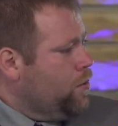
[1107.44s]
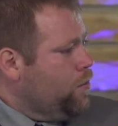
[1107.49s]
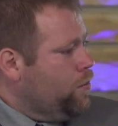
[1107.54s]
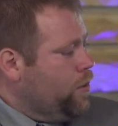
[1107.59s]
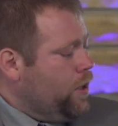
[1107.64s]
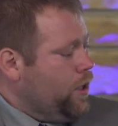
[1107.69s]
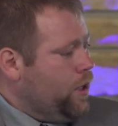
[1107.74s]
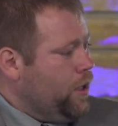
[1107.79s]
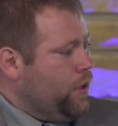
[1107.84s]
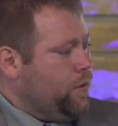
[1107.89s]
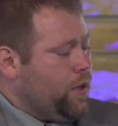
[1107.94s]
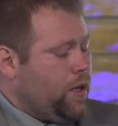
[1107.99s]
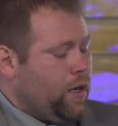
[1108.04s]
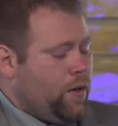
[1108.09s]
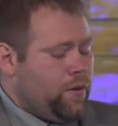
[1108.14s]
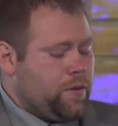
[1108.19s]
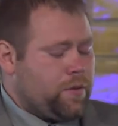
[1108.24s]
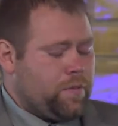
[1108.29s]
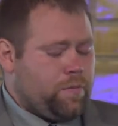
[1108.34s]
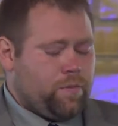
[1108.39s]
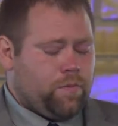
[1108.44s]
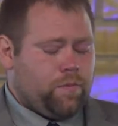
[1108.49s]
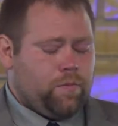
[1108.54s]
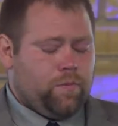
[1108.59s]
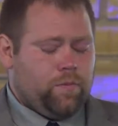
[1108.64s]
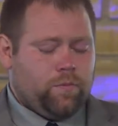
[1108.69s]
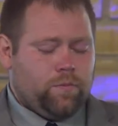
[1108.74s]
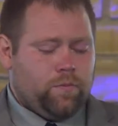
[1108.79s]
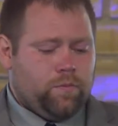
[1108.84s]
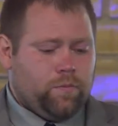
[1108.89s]
But anyway, I was
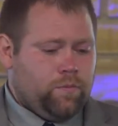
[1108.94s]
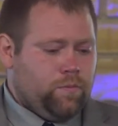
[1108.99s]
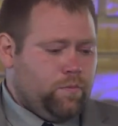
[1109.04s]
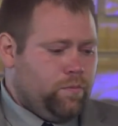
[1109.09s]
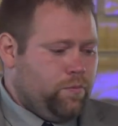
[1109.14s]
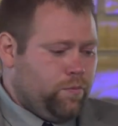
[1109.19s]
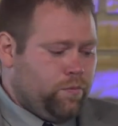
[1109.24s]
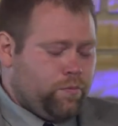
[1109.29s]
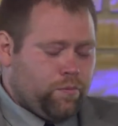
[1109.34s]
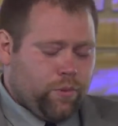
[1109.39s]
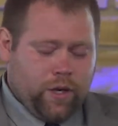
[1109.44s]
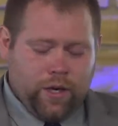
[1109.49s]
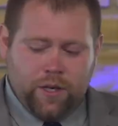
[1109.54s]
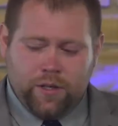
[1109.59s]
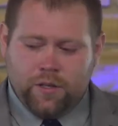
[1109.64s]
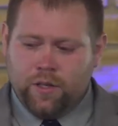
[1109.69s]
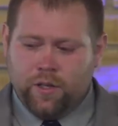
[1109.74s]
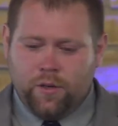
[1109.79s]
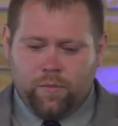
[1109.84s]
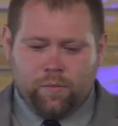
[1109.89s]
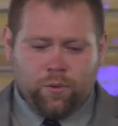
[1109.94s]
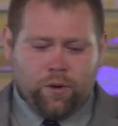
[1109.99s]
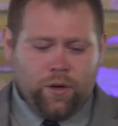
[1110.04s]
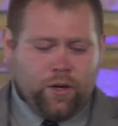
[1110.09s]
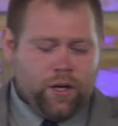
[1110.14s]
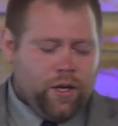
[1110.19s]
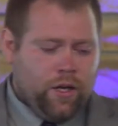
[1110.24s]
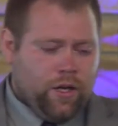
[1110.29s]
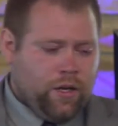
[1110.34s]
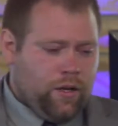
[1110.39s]
praising and
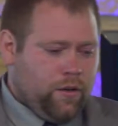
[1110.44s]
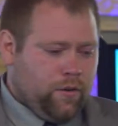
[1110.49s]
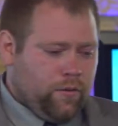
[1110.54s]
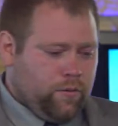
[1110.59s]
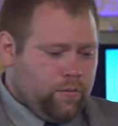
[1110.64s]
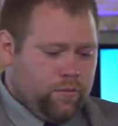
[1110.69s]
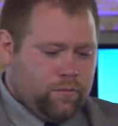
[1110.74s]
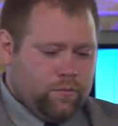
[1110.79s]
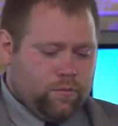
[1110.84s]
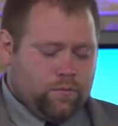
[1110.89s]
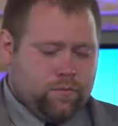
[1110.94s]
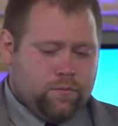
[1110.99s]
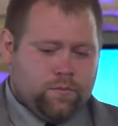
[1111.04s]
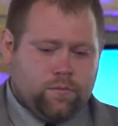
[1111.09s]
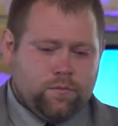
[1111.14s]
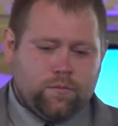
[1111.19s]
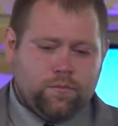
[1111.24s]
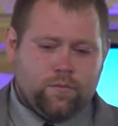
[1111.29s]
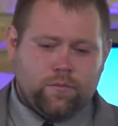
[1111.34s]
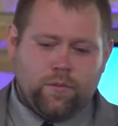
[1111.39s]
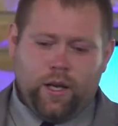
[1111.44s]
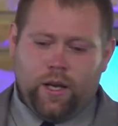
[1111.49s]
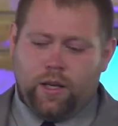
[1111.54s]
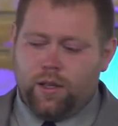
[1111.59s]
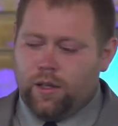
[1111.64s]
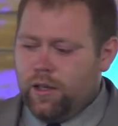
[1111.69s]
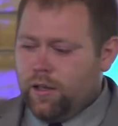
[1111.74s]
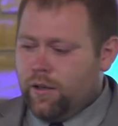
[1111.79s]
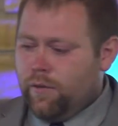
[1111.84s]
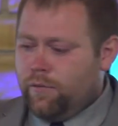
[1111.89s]
praying and
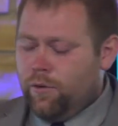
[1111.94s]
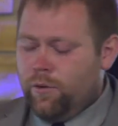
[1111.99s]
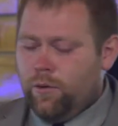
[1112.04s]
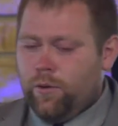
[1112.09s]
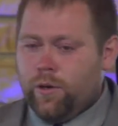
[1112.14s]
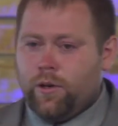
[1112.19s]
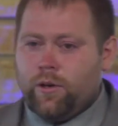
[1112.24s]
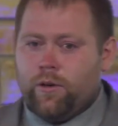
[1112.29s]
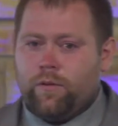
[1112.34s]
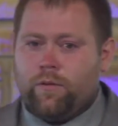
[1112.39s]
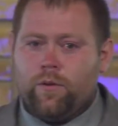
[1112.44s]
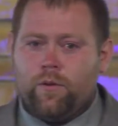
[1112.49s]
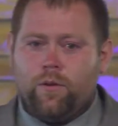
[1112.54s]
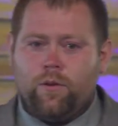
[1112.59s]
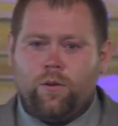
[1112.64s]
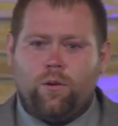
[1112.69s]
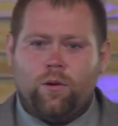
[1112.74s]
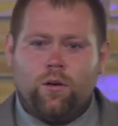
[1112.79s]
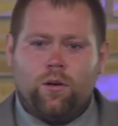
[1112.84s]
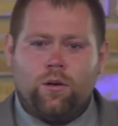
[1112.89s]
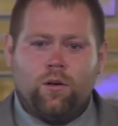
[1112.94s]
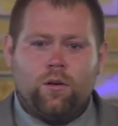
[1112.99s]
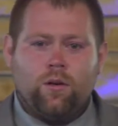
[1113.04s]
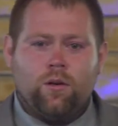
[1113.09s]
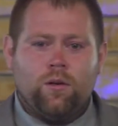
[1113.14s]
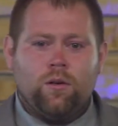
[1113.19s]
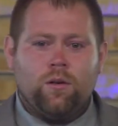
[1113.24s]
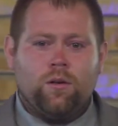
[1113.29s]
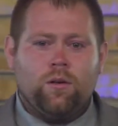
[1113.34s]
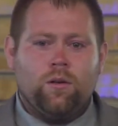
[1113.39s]
acting like a fool in here for the Lord.
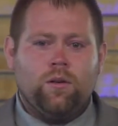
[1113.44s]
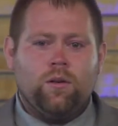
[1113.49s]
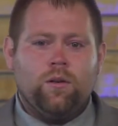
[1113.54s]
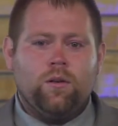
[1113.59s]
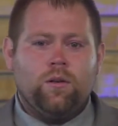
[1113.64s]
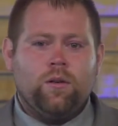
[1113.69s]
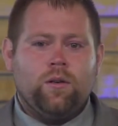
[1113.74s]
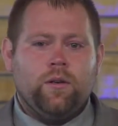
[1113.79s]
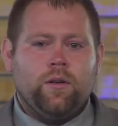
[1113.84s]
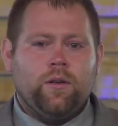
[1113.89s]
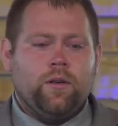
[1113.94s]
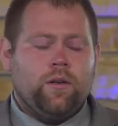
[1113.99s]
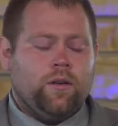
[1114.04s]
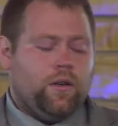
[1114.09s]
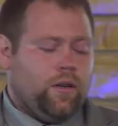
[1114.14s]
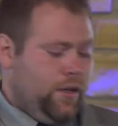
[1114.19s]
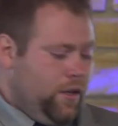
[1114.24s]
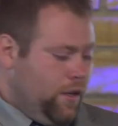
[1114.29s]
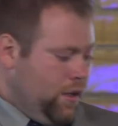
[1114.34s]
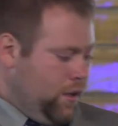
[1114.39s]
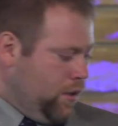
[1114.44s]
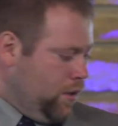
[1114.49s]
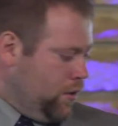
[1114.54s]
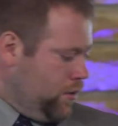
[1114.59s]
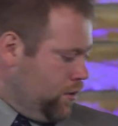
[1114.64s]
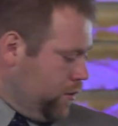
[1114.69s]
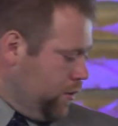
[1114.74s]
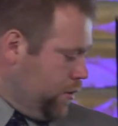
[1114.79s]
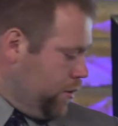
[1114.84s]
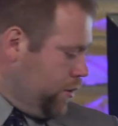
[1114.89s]
And I
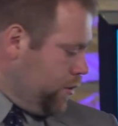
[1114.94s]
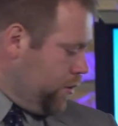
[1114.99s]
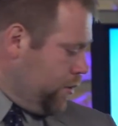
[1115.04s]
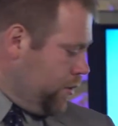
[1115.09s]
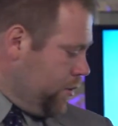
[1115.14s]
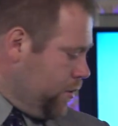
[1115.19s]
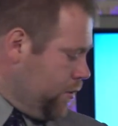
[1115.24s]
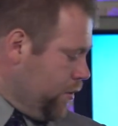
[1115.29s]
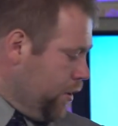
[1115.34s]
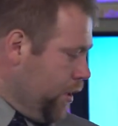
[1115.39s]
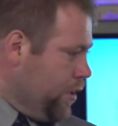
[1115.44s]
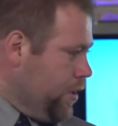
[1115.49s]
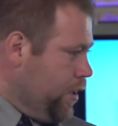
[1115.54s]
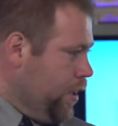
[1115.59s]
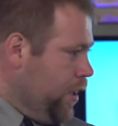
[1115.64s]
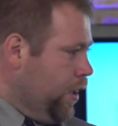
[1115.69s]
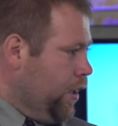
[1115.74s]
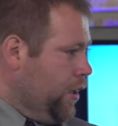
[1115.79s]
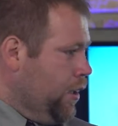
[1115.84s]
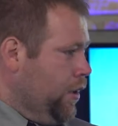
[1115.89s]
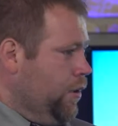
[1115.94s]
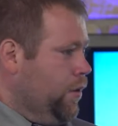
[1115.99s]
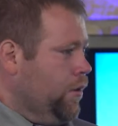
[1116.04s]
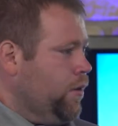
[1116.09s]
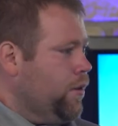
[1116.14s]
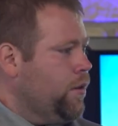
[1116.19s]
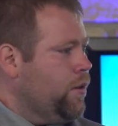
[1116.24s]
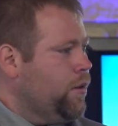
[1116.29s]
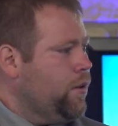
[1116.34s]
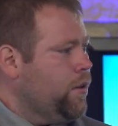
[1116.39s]
stretched out here.
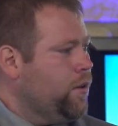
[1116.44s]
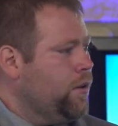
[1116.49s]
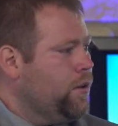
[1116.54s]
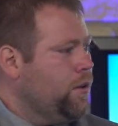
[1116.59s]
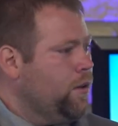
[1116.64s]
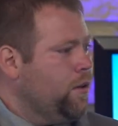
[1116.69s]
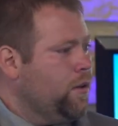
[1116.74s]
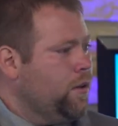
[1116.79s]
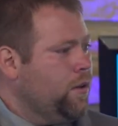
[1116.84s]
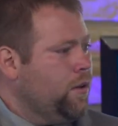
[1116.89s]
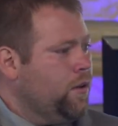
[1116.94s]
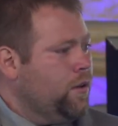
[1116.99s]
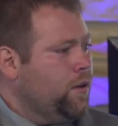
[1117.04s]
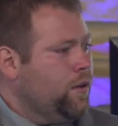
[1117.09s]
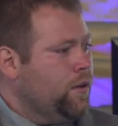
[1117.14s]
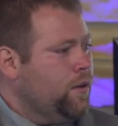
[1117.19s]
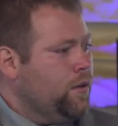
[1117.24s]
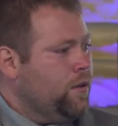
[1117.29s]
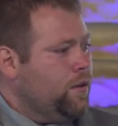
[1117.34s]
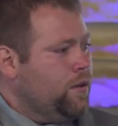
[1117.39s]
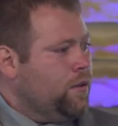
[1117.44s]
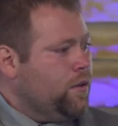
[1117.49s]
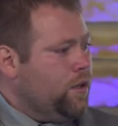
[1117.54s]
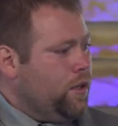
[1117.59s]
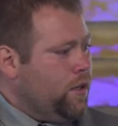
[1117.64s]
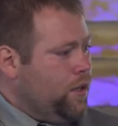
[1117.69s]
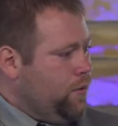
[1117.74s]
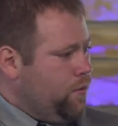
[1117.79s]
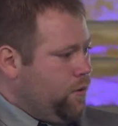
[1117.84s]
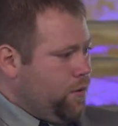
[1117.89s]

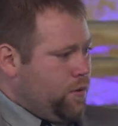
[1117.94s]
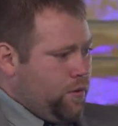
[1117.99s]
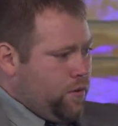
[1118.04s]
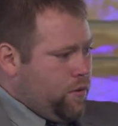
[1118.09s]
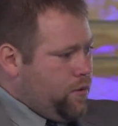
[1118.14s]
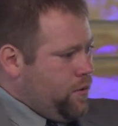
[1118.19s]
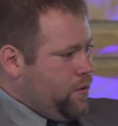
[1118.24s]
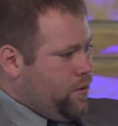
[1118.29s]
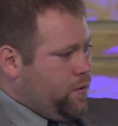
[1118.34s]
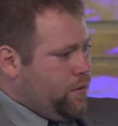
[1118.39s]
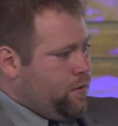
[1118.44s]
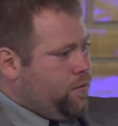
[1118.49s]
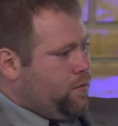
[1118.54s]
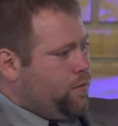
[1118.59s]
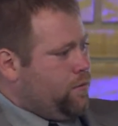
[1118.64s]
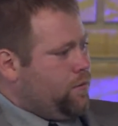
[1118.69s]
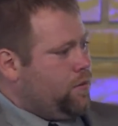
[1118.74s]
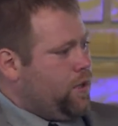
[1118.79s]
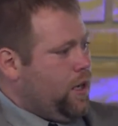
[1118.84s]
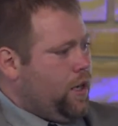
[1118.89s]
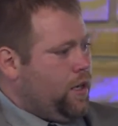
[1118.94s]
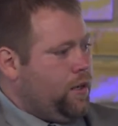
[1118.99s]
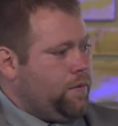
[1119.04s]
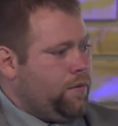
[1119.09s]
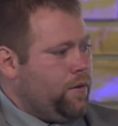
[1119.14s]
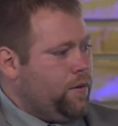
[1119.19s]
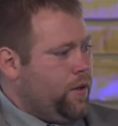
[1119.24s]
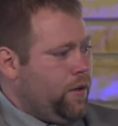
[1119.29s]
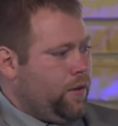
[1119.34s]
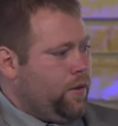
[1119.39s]
And it was just, I
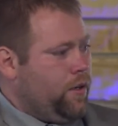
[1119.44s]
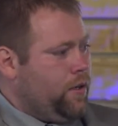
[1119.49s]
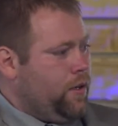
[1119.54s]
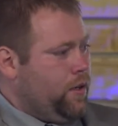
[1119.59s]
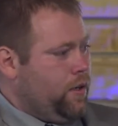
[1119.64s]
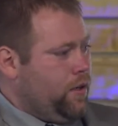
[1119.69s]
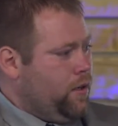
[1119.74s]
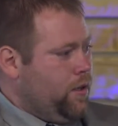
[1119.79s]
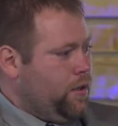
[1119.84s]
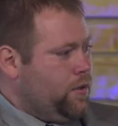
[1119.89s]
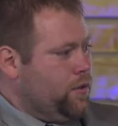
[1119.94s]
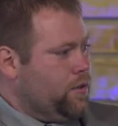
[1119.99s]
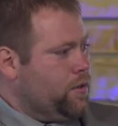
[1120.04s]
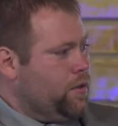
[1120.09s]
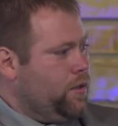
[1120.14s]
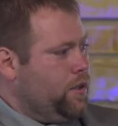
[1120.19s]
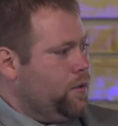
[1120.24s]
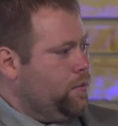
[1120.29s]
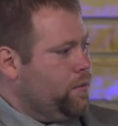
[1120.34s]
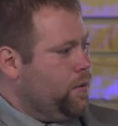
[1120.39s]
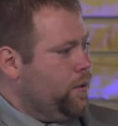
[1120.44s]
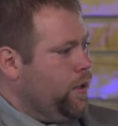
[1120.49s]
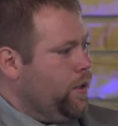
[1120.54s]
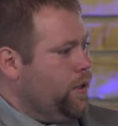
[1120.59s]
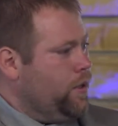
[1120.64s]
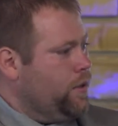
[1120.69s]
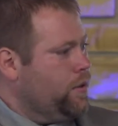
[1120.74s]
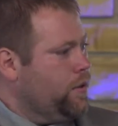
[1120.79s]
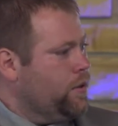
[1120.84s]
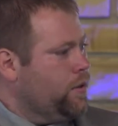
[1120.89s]
never turned it down. I just let it
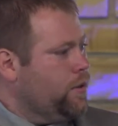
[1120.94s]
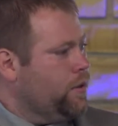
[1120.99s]
praise.